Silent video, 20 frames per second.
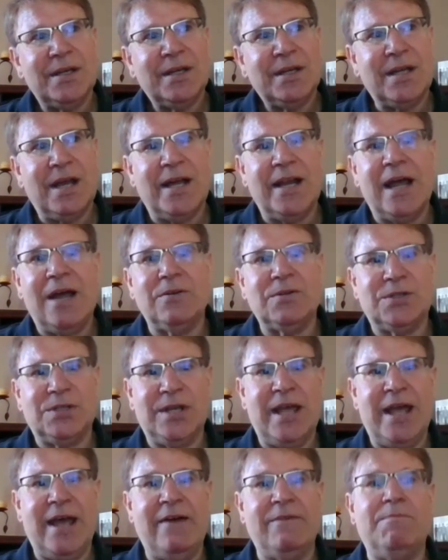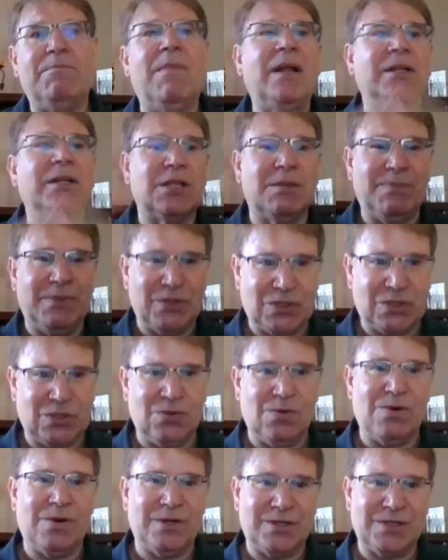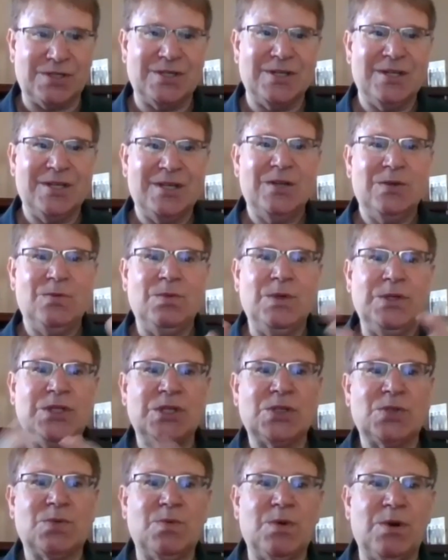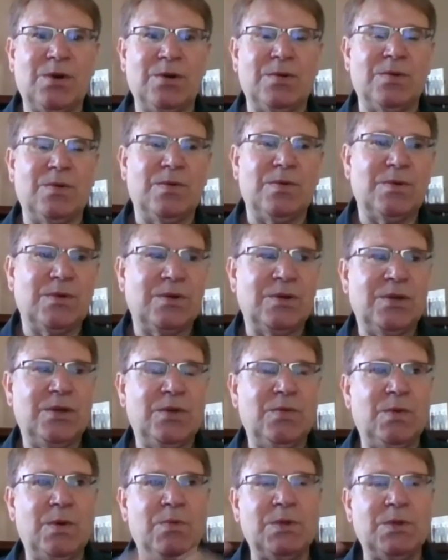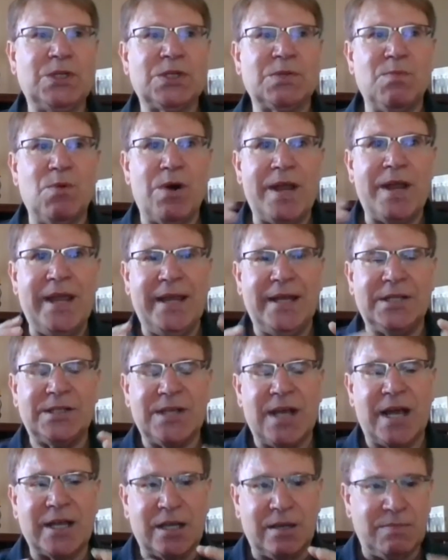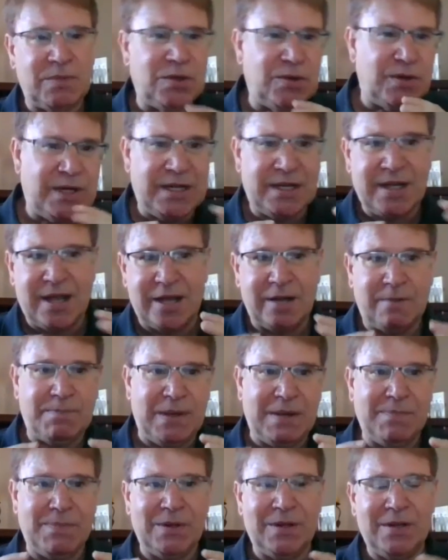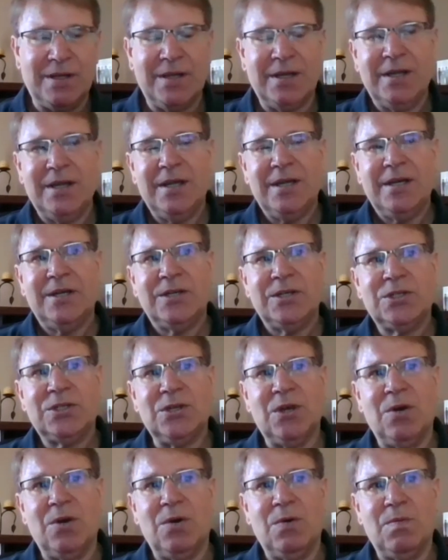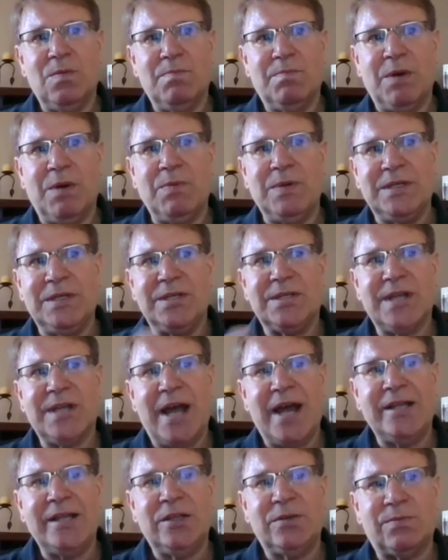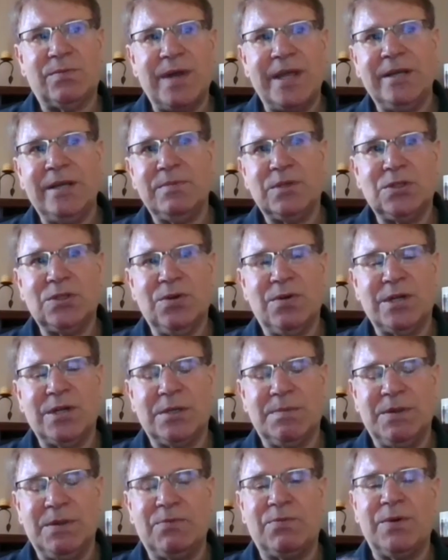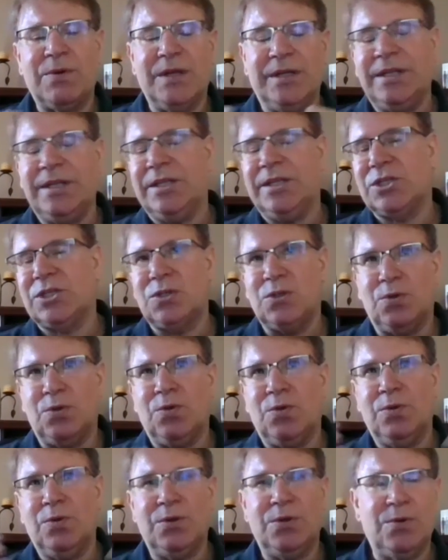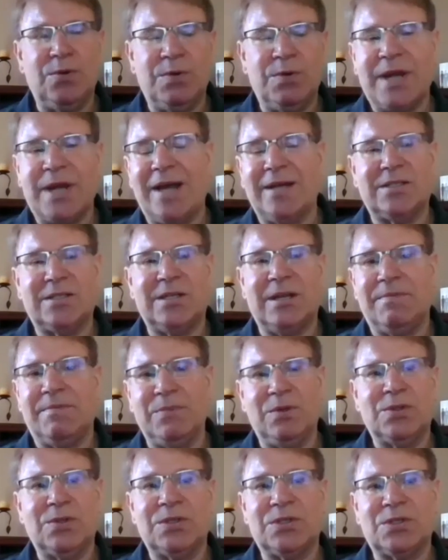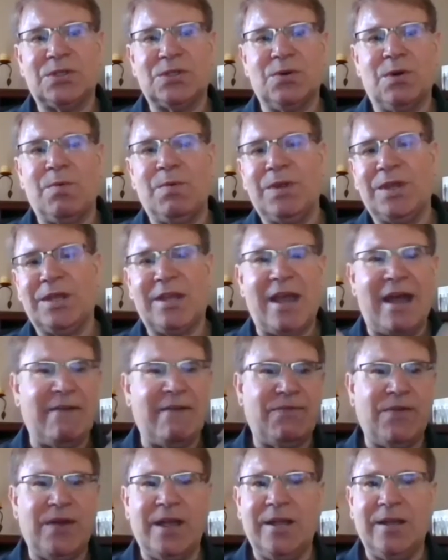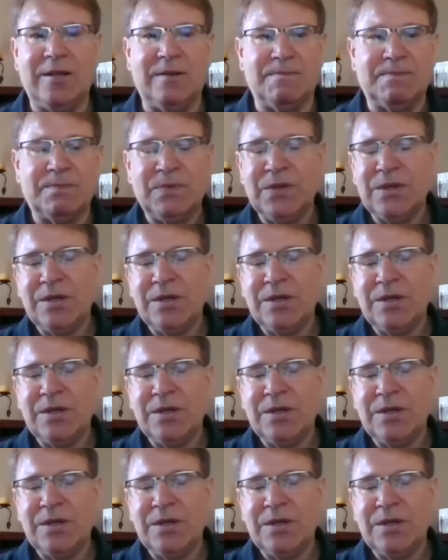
cut out to have multiple stores. We just were, we were just more hands-on community kind of people. So, but we designed the Raynham store to be really this cool new concept music store with a cafe and